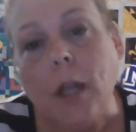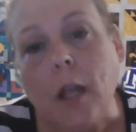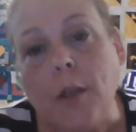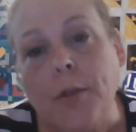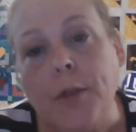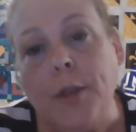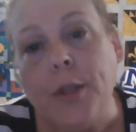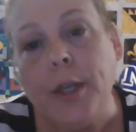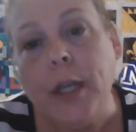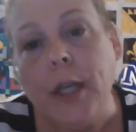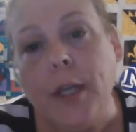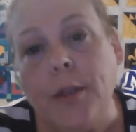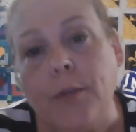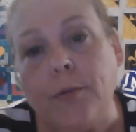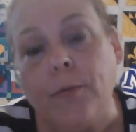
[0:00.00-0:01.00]

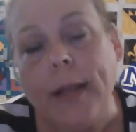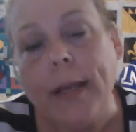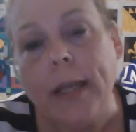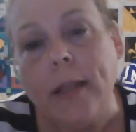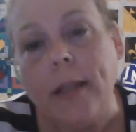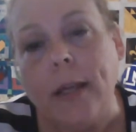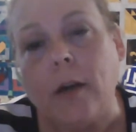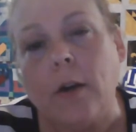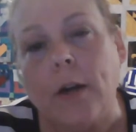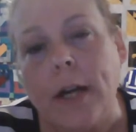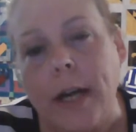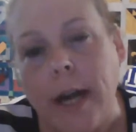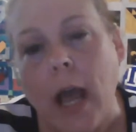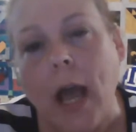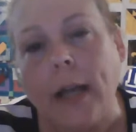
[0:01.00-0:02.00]
the 3 that are
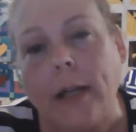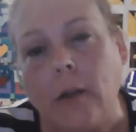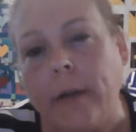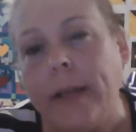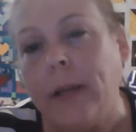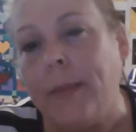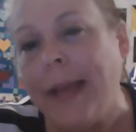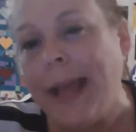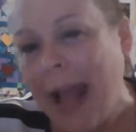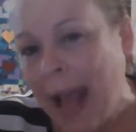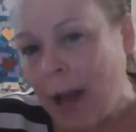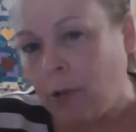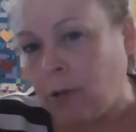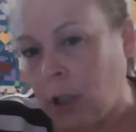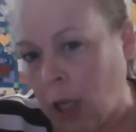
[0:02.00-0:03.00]
not going to be
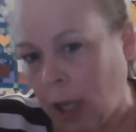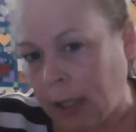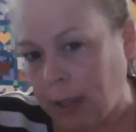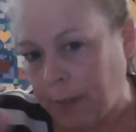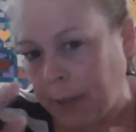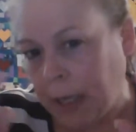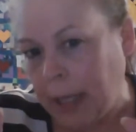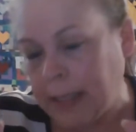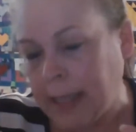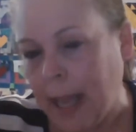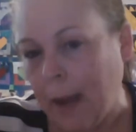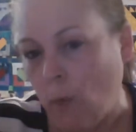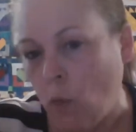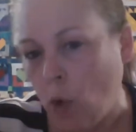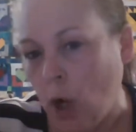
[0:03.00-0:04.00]
outlined because
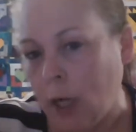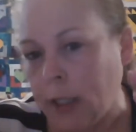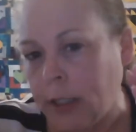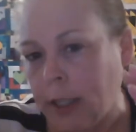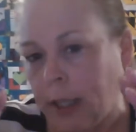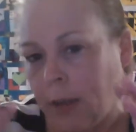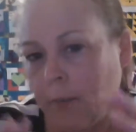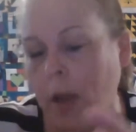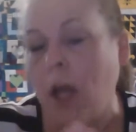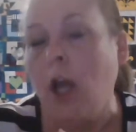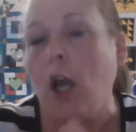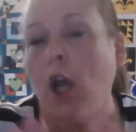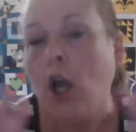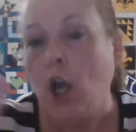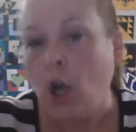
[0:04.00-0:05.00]
I want them
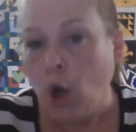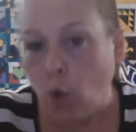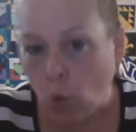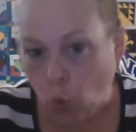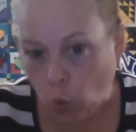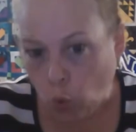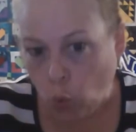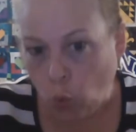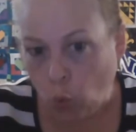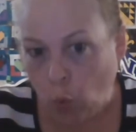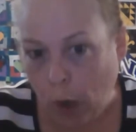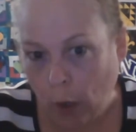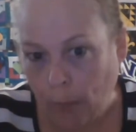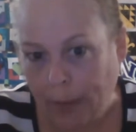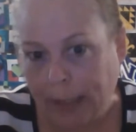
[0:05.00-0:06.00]

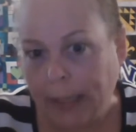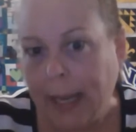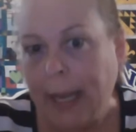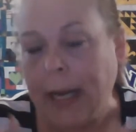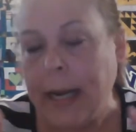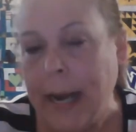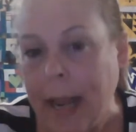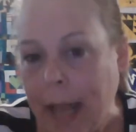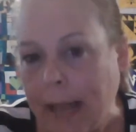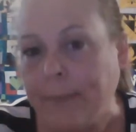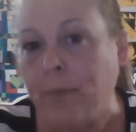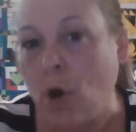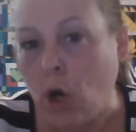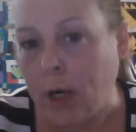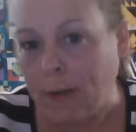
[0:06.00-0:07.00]
roaming and not
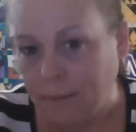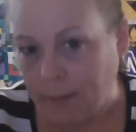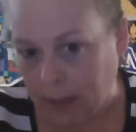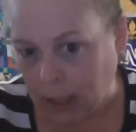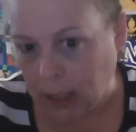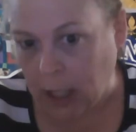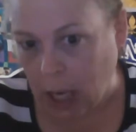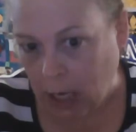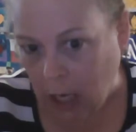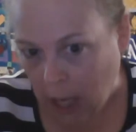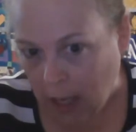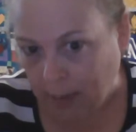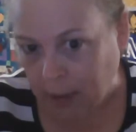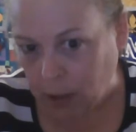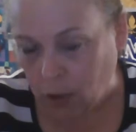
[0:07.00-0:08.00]
part of a
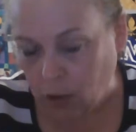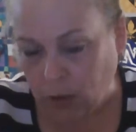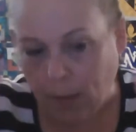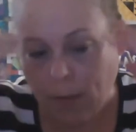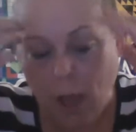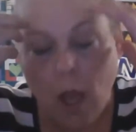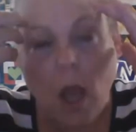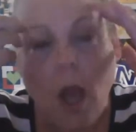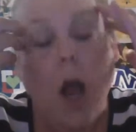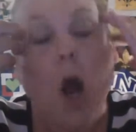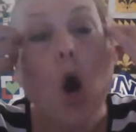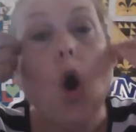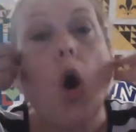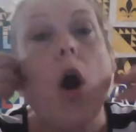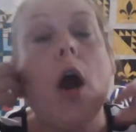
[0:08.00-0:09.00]
comic strip
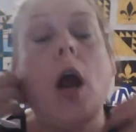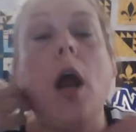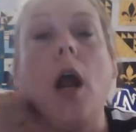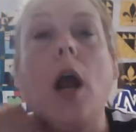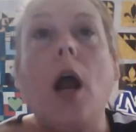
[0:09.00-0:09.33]
are